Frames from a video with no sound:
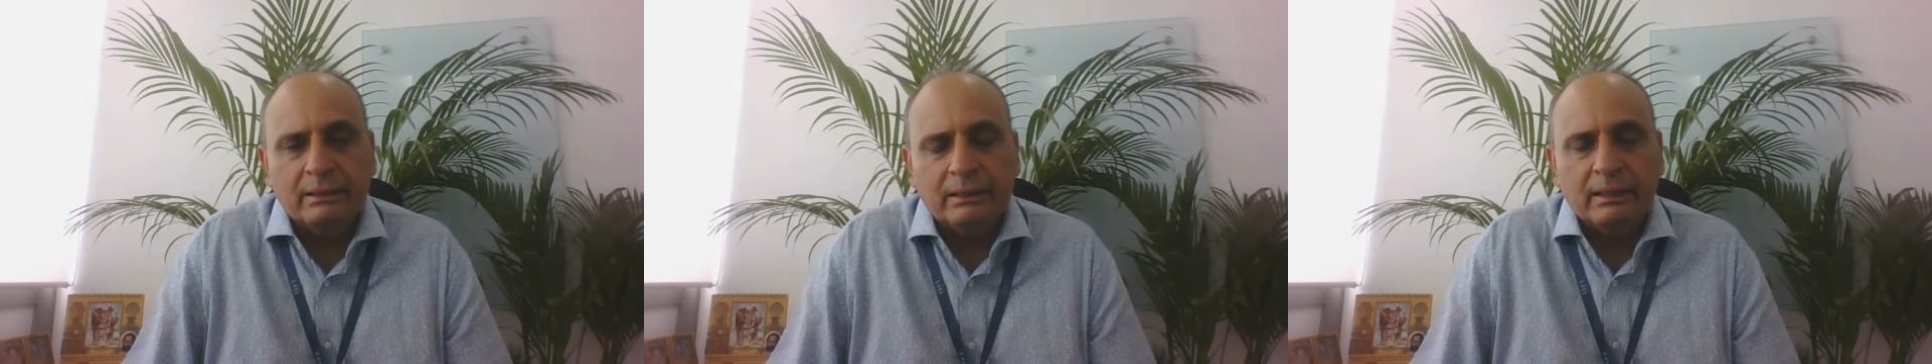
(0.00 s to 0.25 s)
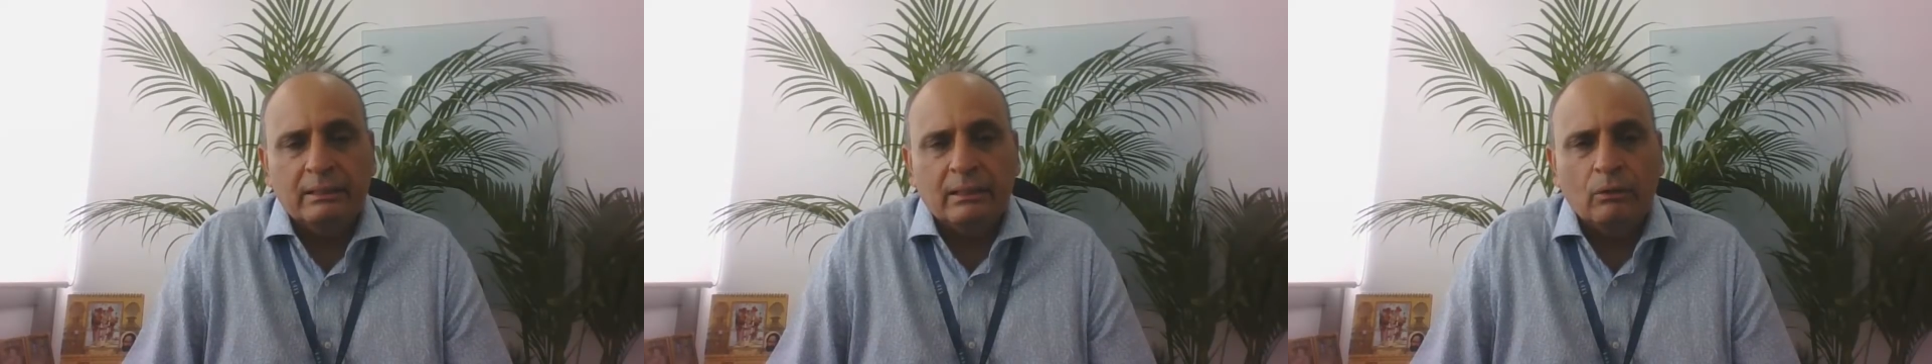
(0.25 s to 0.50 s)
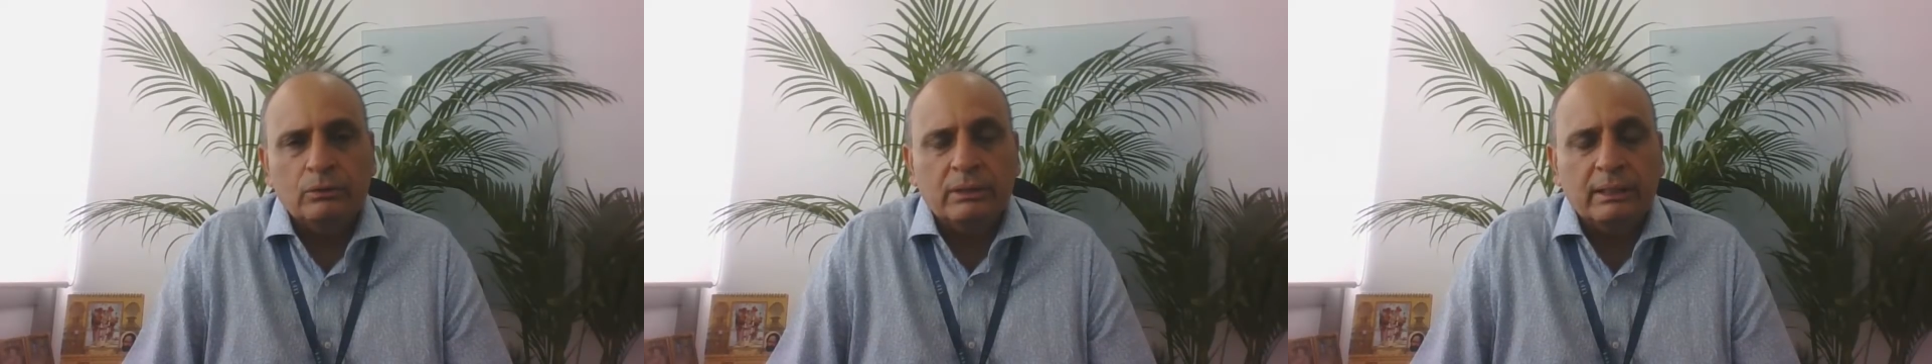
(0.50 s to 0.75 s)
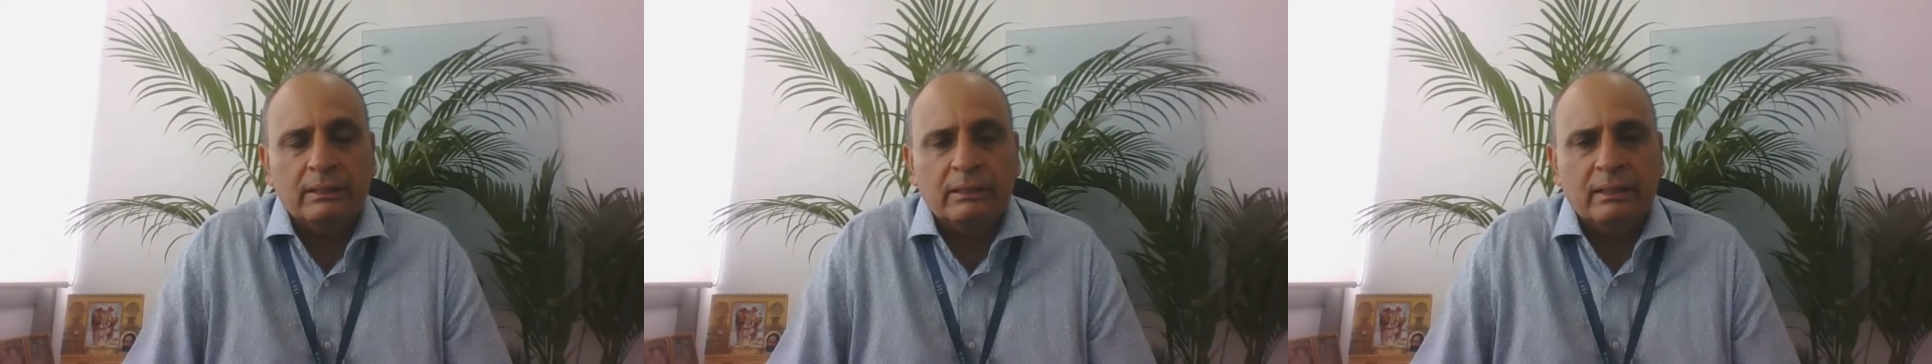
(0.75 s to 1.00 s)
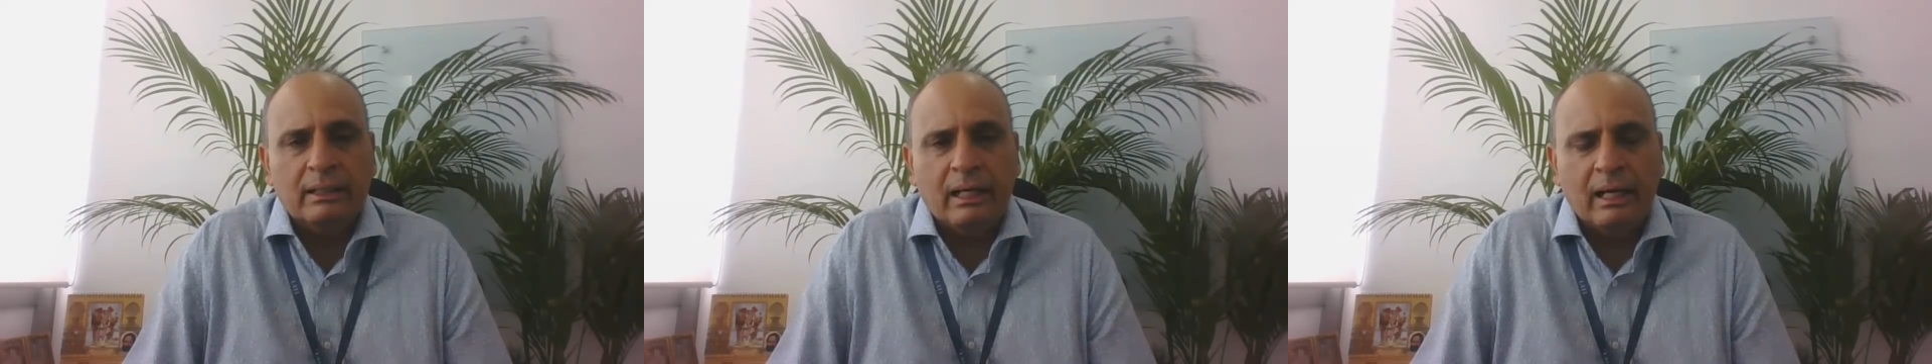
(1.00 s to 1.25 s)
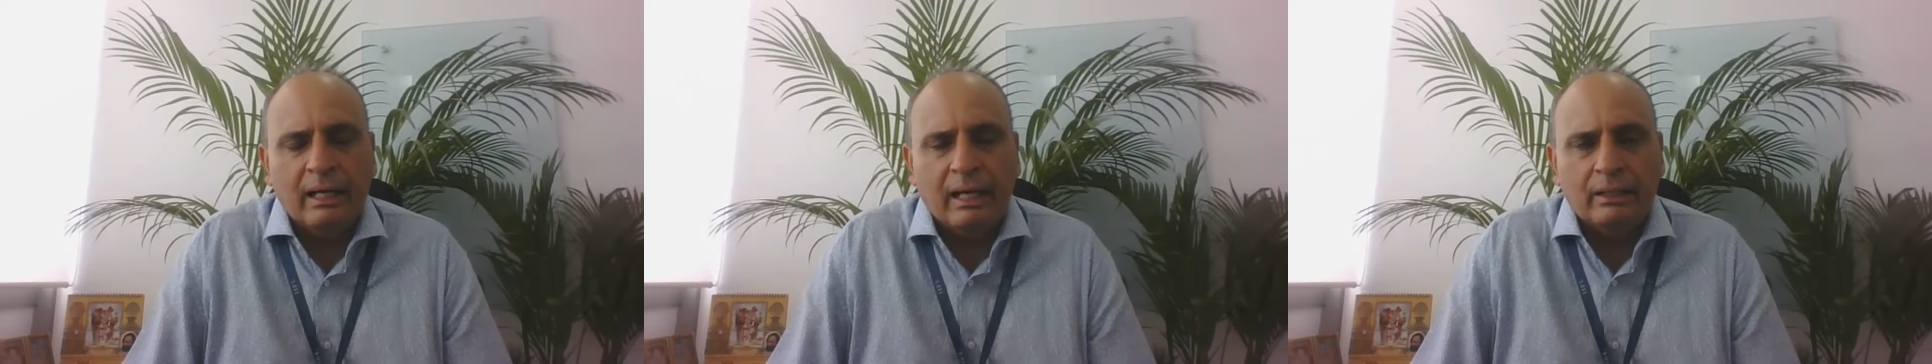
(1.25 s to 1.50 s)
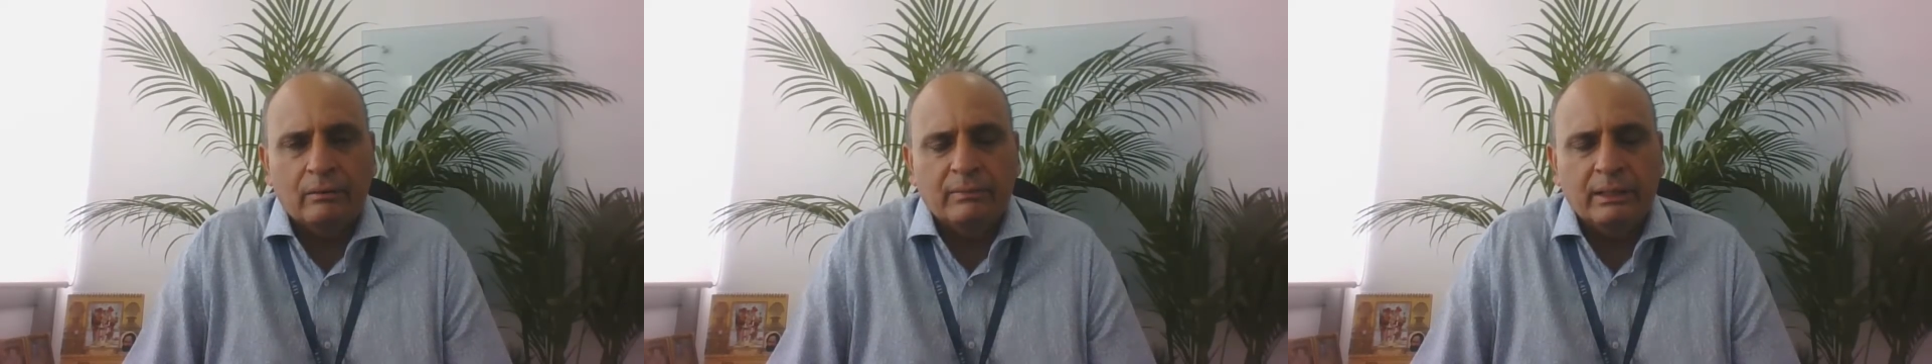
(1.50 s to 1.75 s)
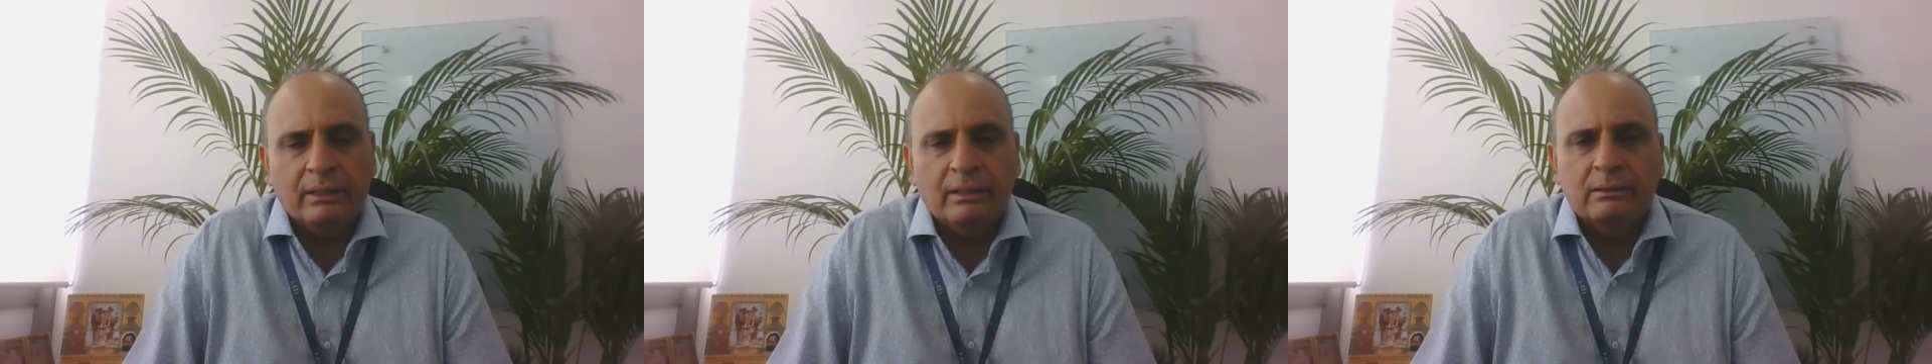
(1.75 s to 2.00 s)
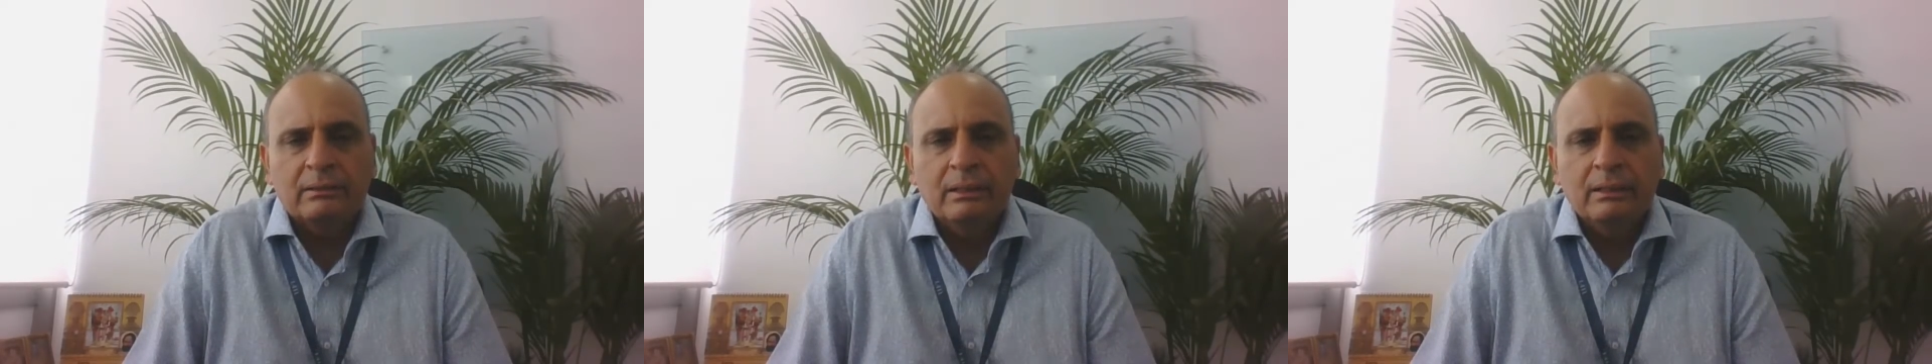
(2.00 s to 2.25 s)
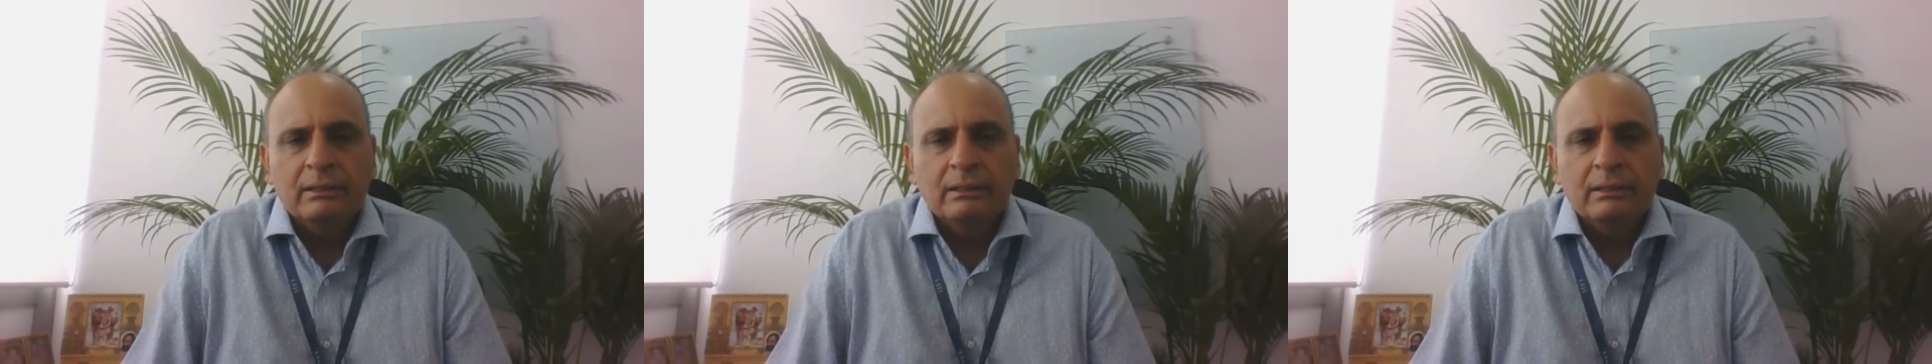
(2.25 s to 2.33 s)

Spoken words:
13,000 in the end of the year,